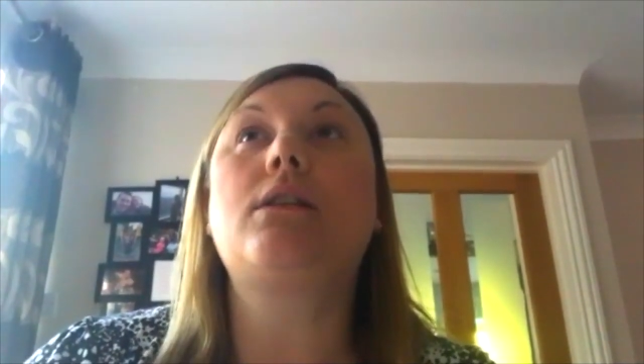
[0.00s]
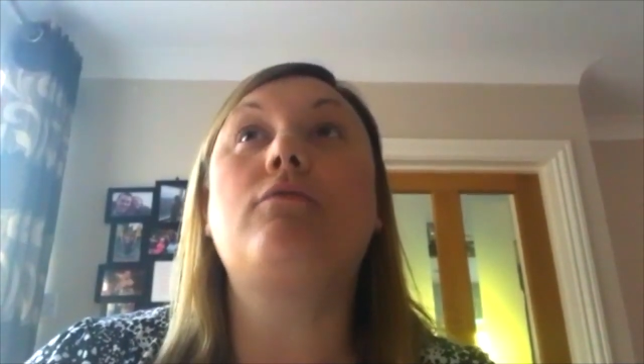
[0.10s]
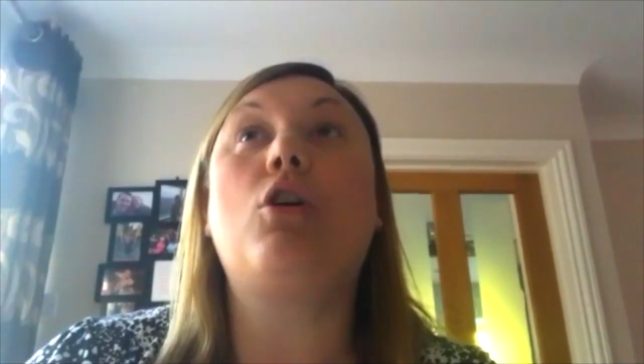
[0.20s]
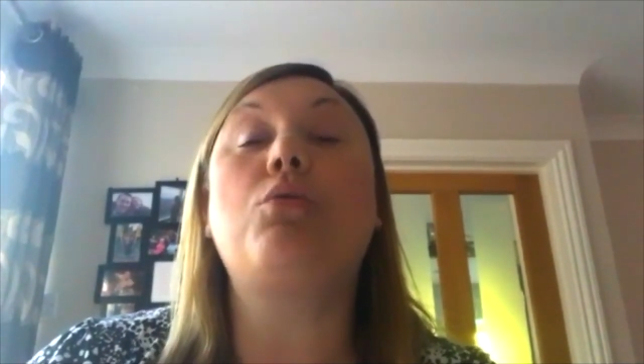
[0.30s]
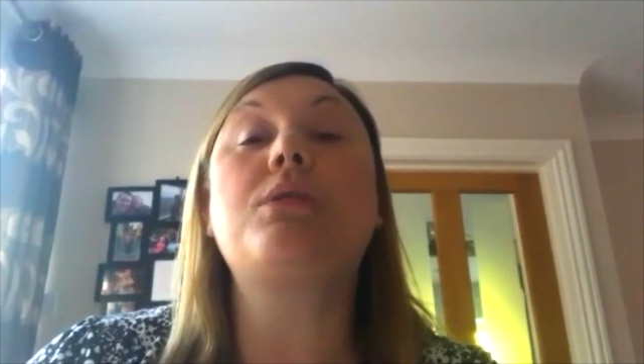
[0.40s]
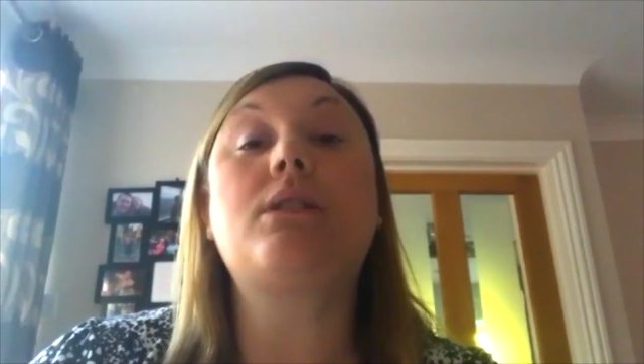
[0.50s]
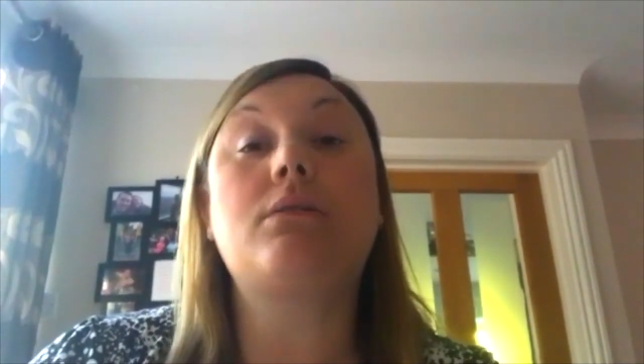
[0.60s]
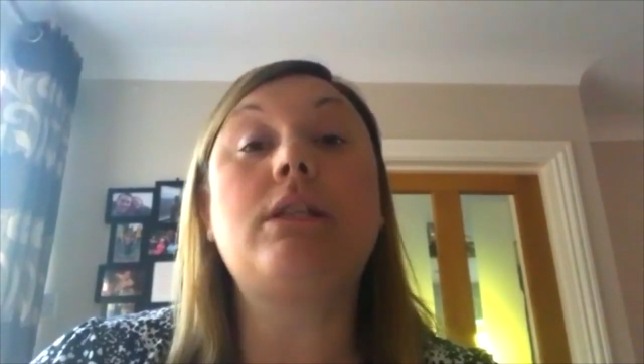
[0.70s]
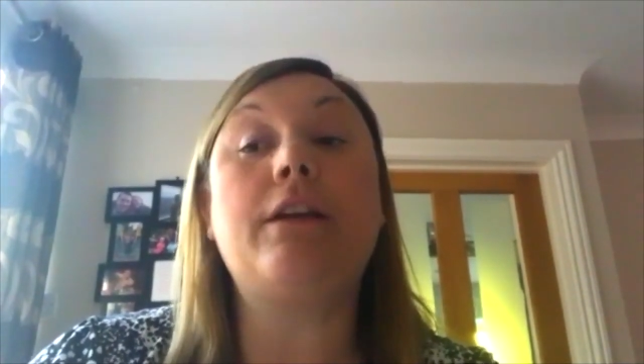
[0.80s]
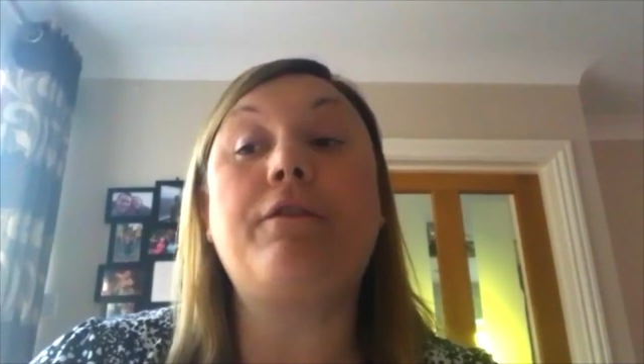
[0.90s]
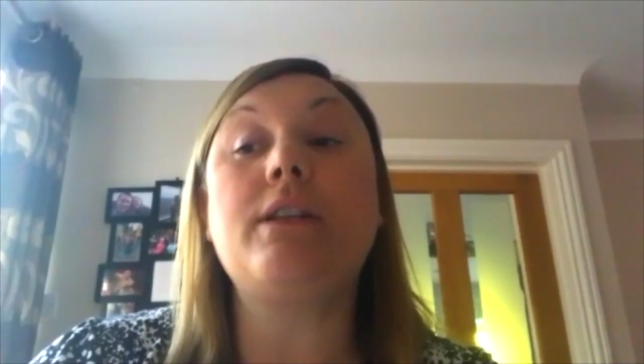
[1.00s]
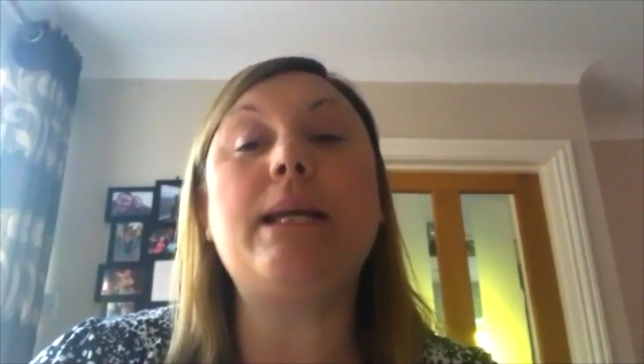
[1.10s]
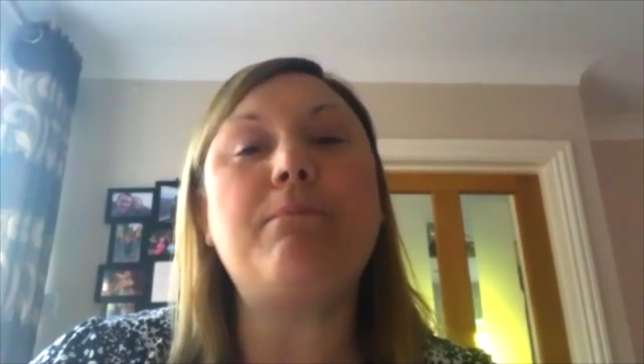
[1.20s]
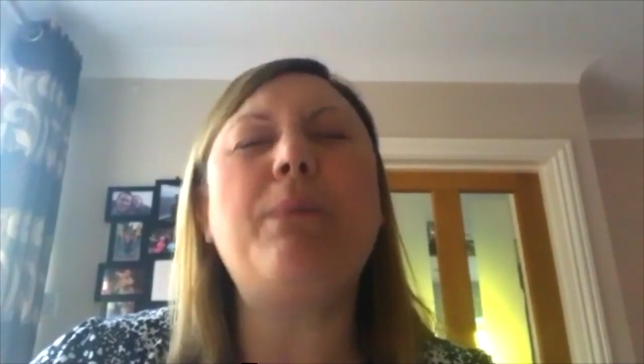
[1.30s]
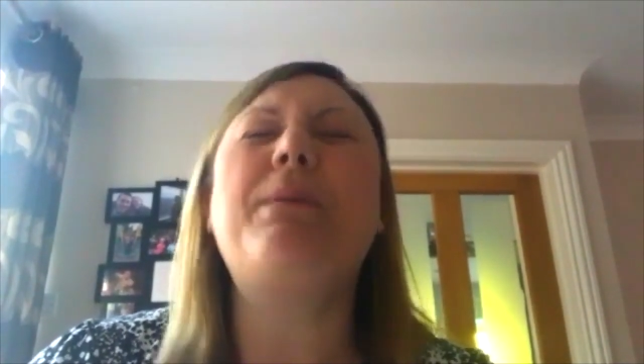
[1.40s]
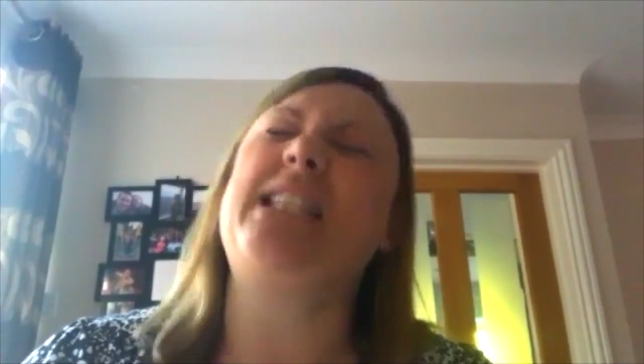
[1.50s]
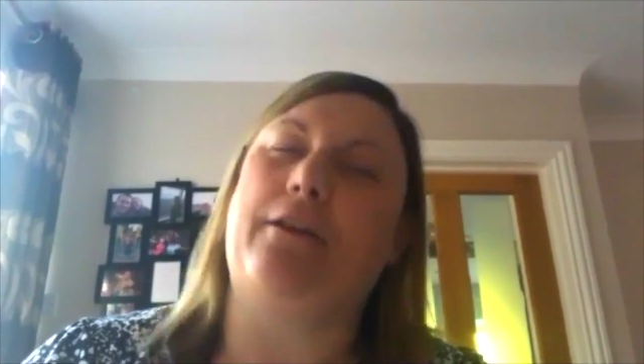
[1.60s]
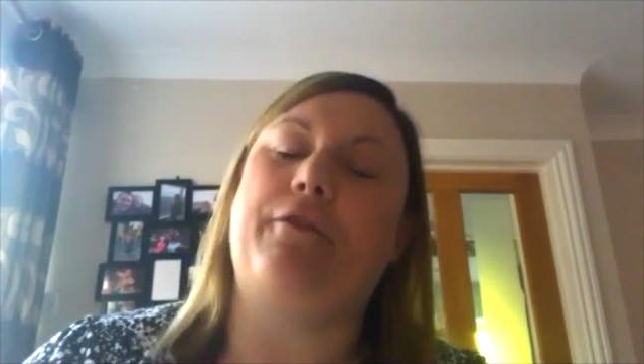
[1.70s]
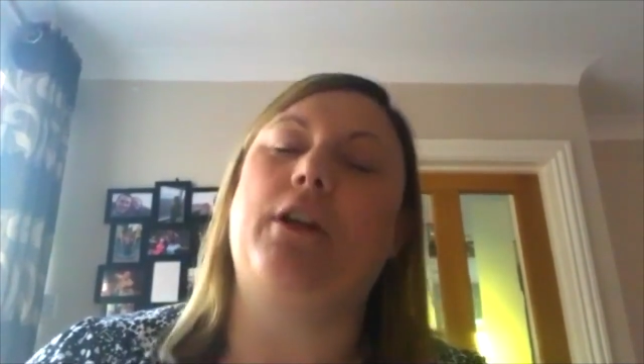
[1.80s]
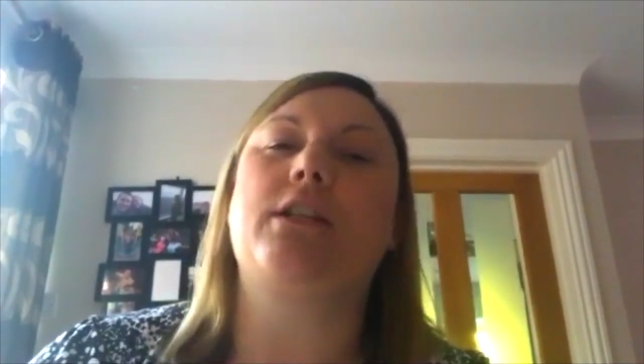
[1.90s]
the roles similar but
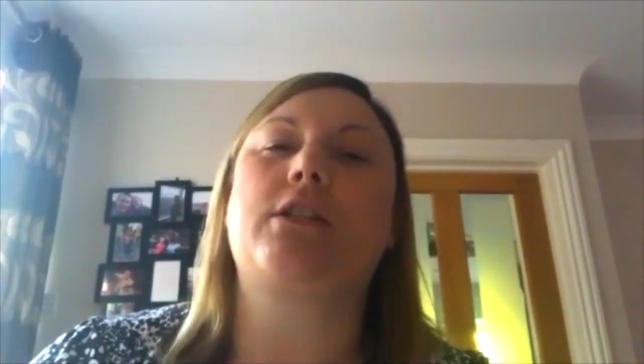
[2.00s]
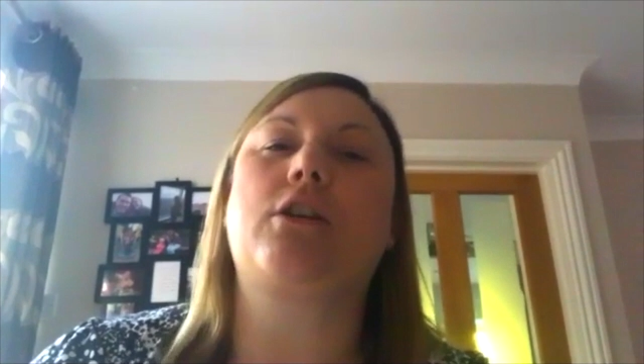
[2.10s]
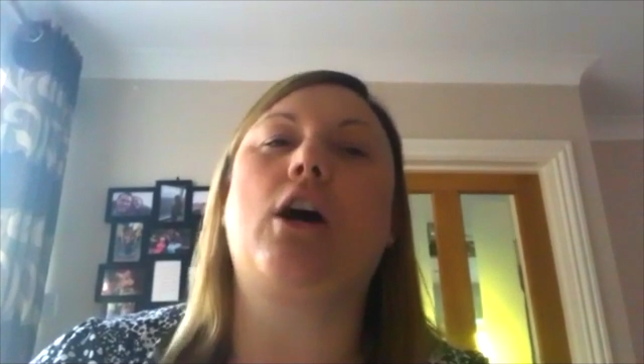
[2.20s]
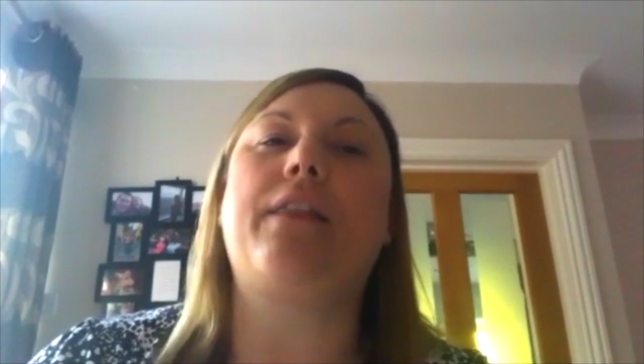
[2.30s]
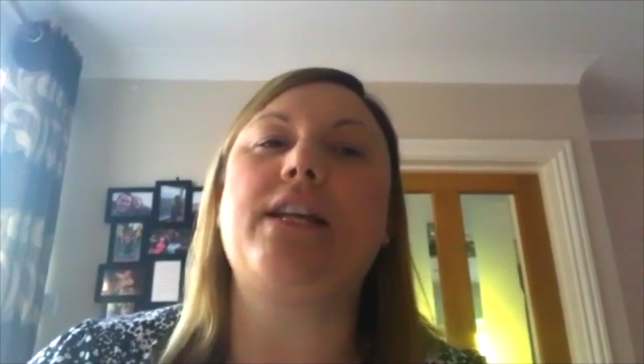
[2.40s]
different at Sky.